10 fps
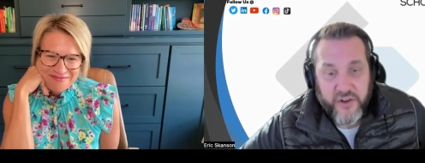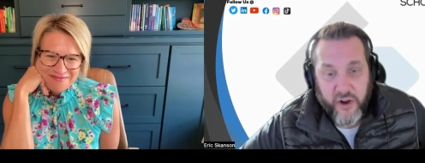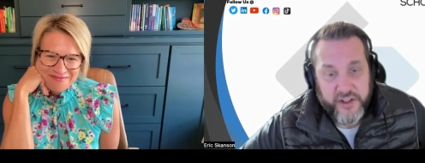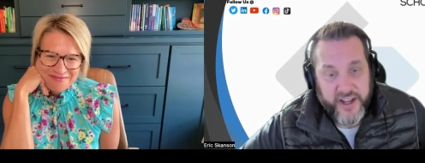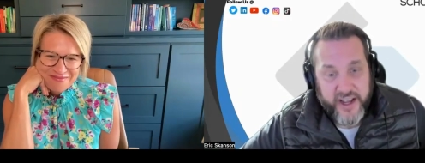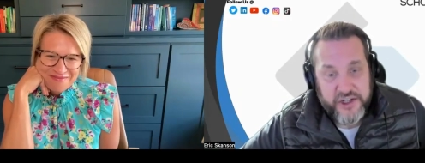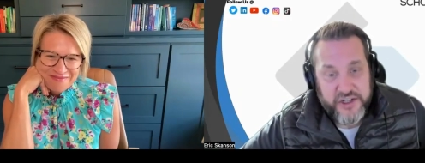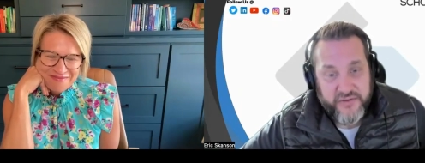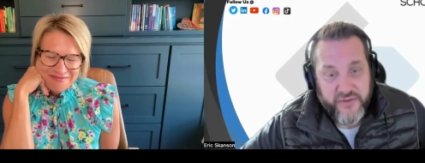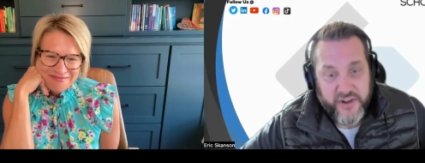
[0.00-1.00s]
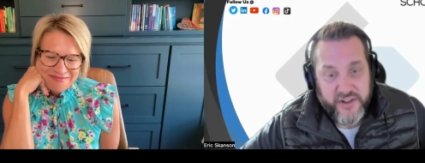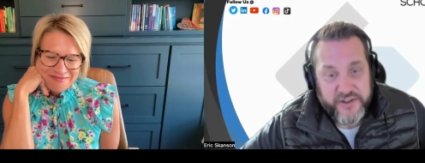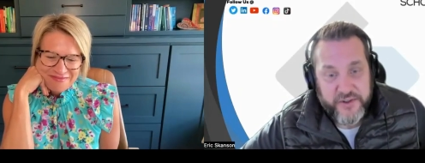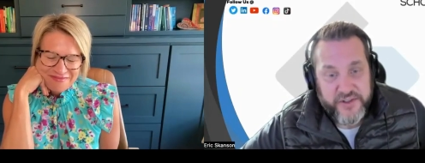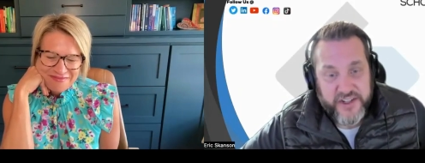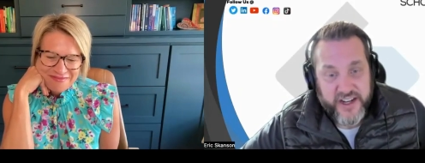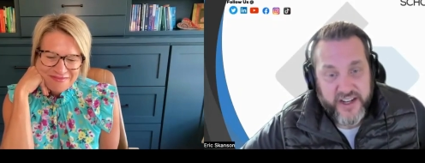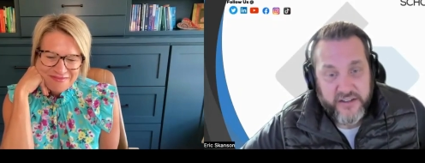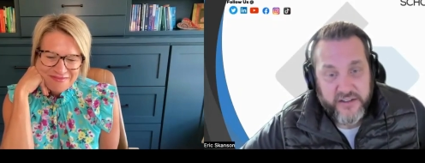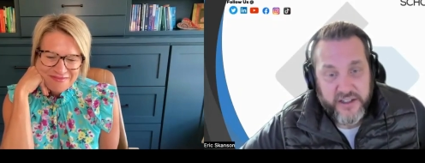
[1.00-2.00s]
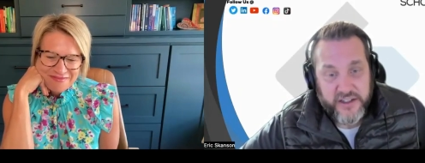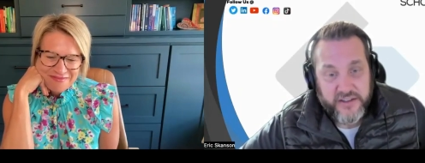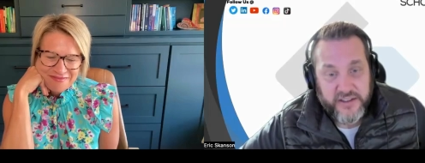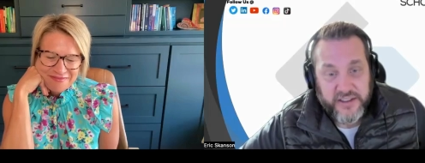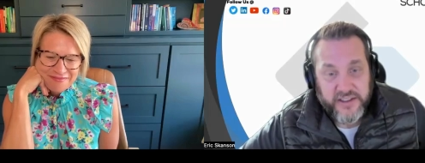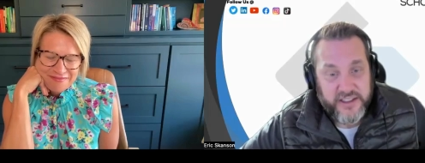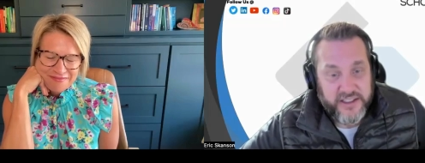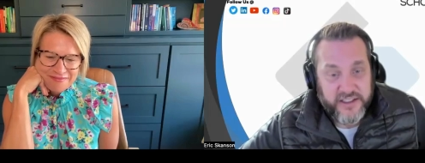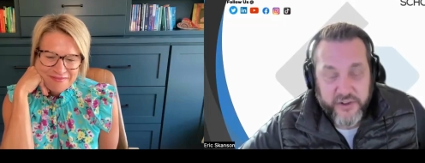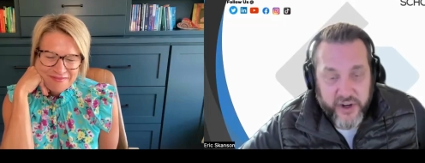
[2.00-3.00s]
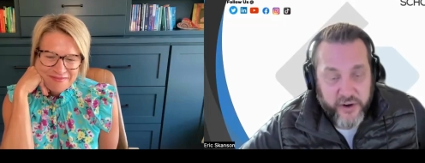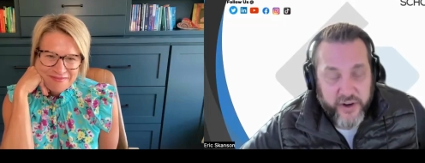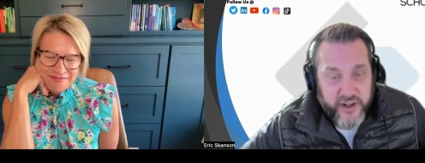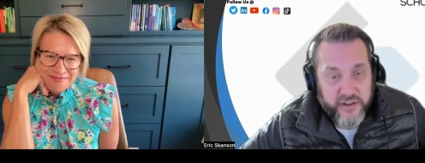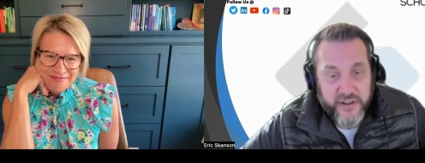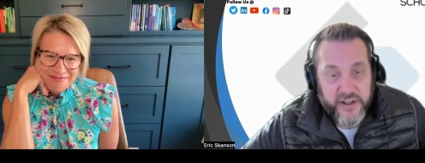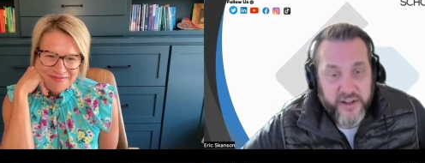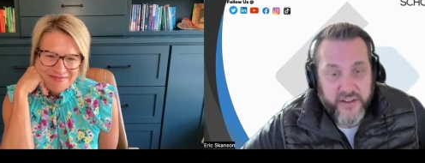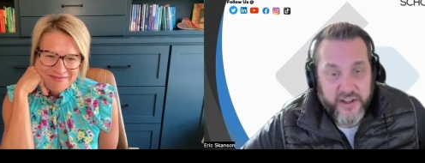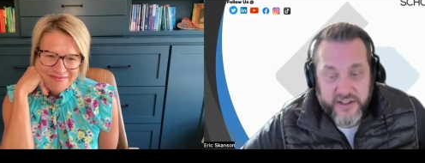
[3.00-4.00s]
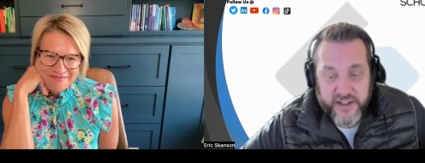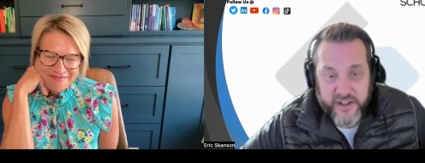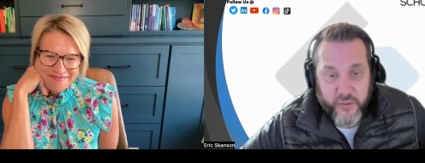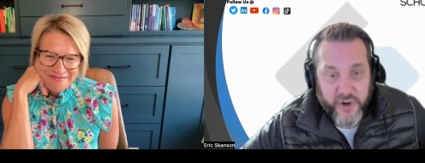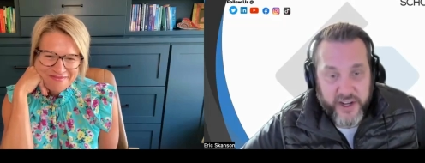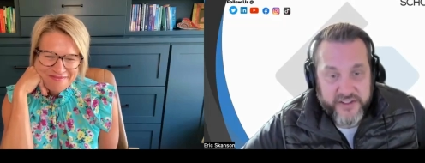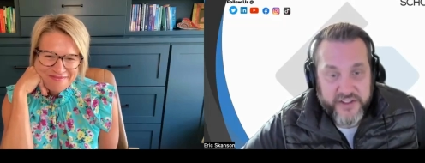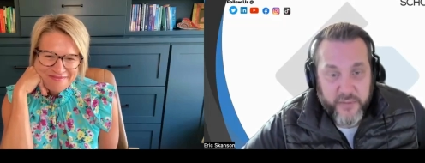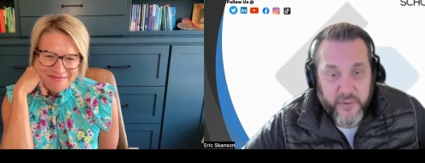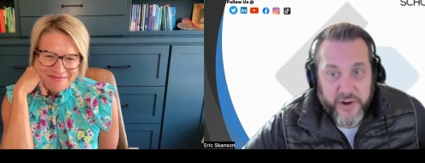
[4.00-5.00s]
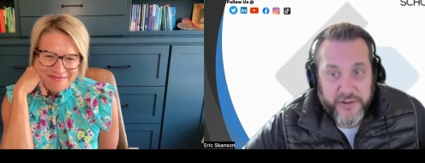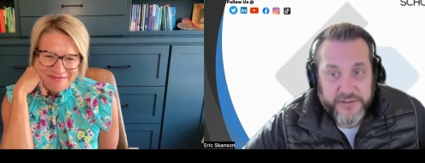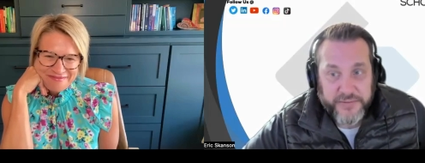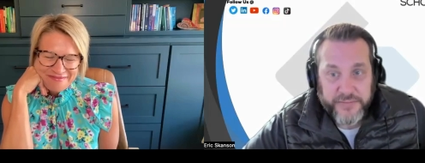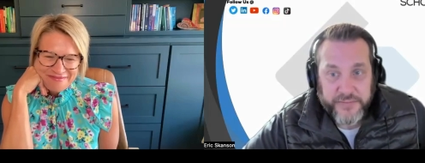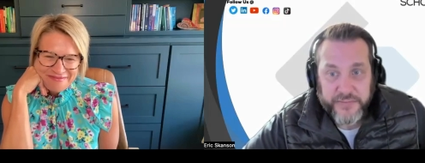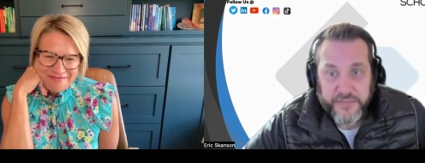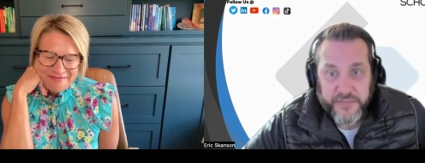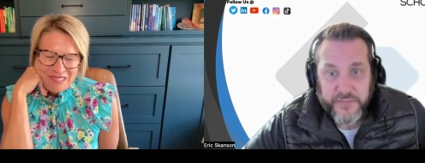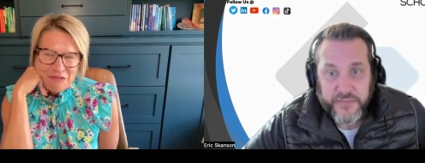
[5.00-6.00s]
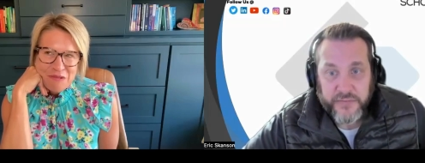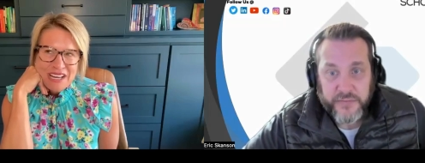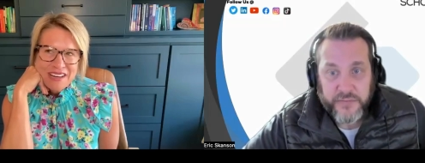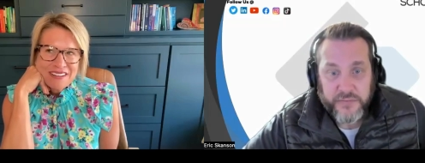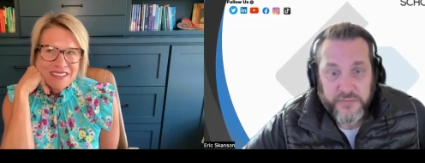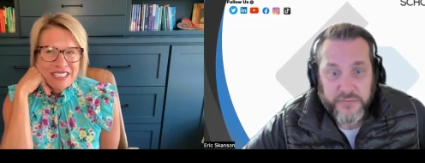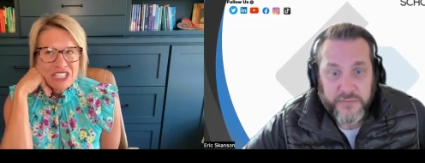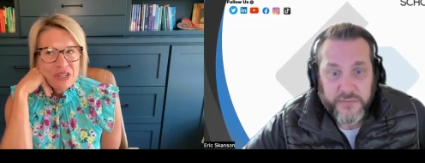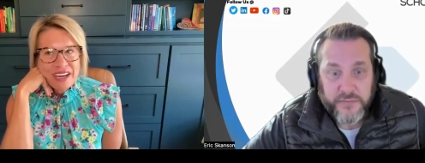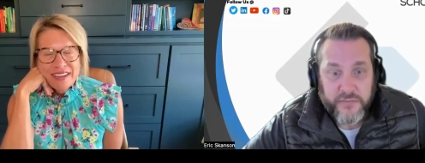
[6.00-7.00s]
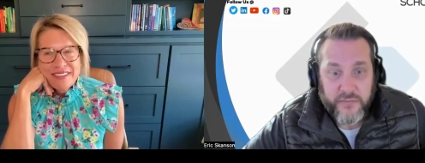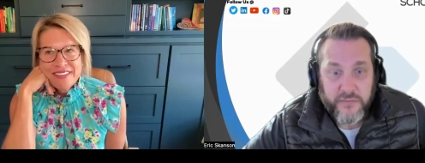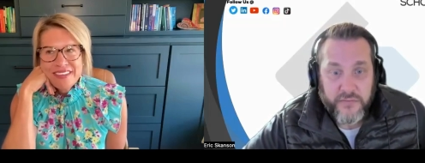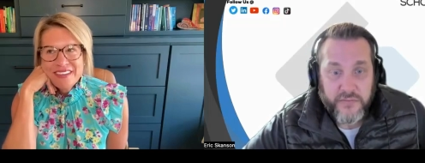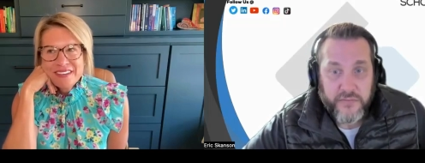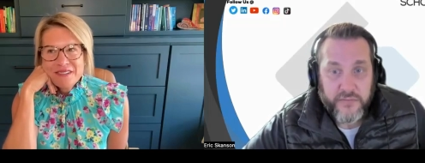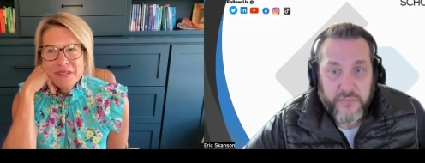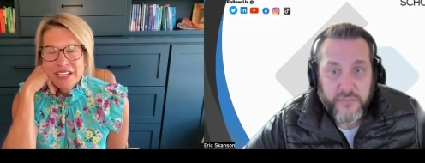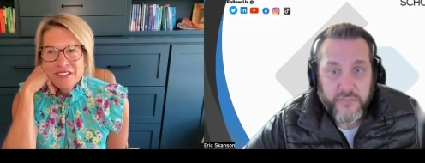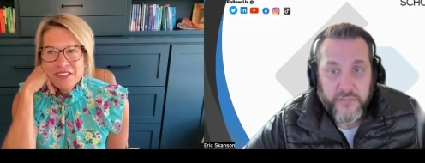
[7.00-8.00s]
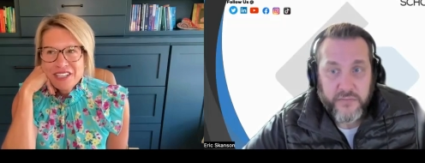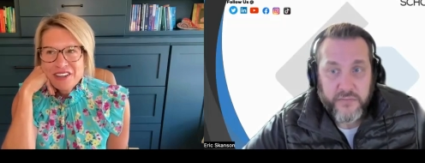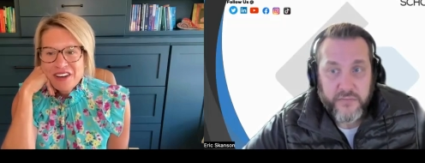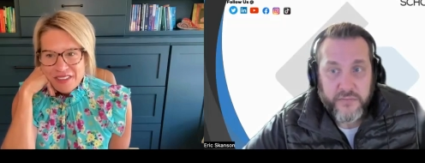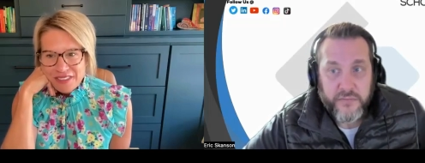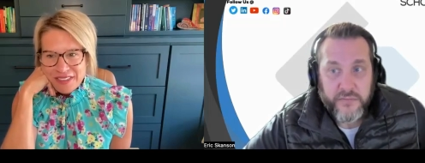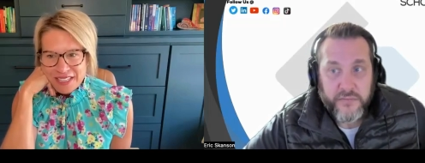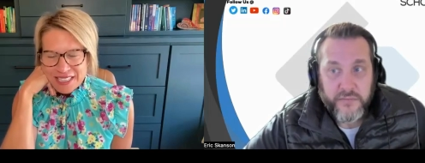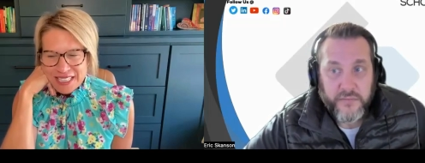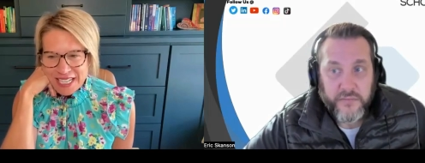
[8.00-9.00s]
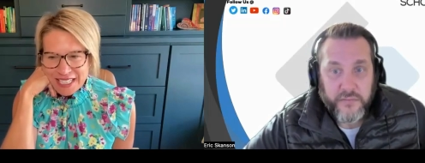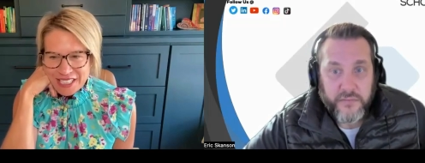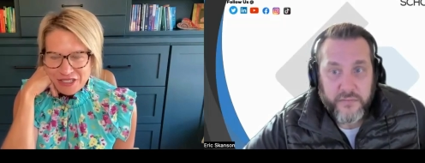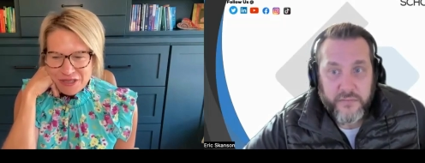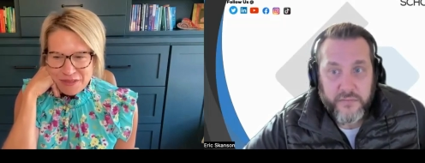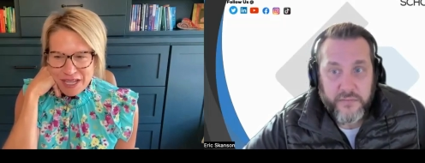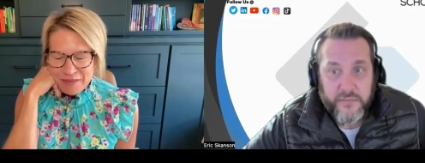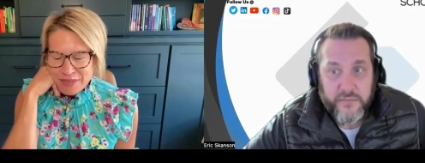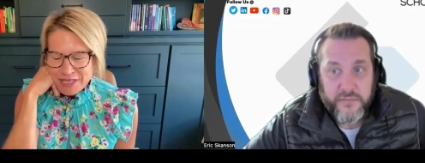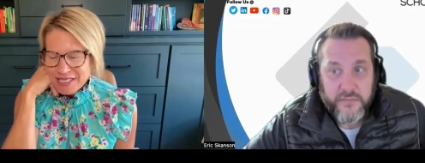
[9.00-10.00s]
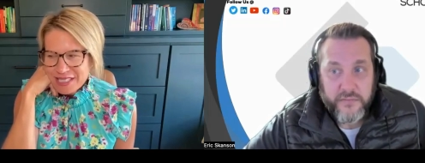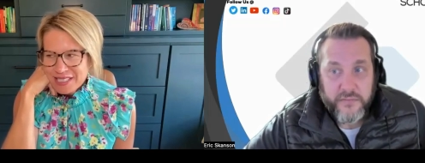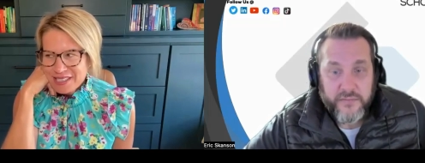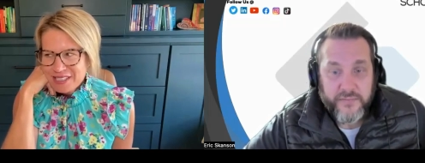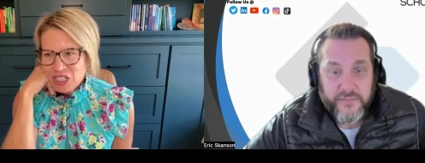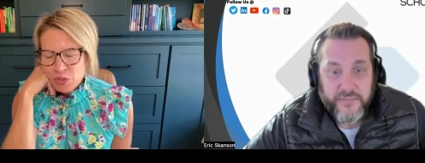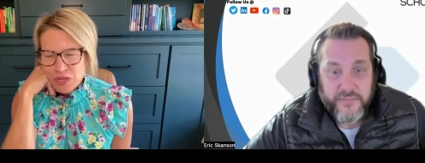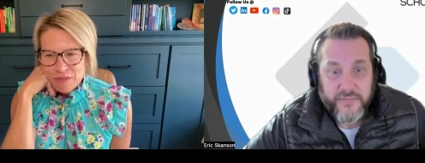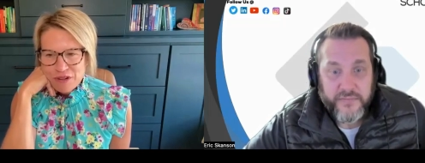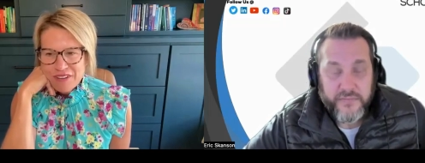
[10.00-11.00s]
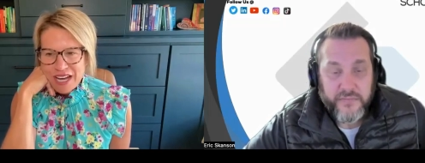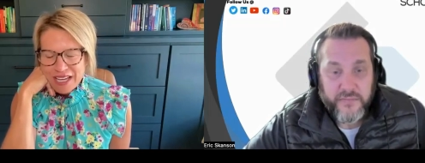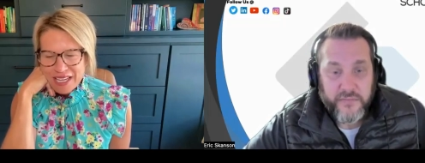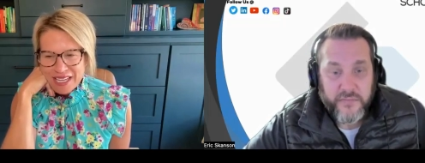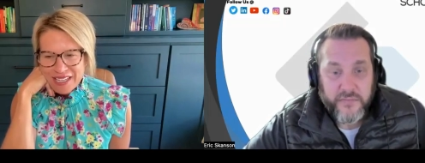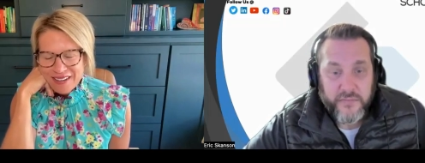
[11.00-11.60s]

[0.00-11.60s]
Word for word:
Speaker 1: call to action for our listeners today uh, in, in your area that uh, you want to ask them about?
Speaker 2: Well, you know, I think when I look at all the things that I do in my business, you know, we provide